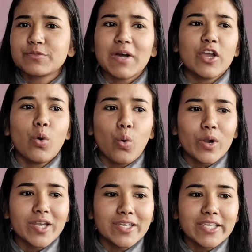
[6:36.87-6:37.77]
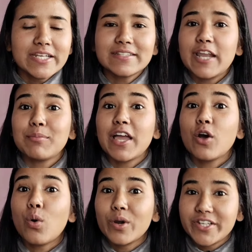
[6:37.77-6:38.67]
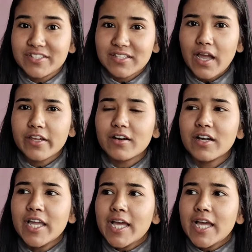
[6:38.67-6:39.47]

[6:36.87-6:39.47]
my own needs, and my own desire,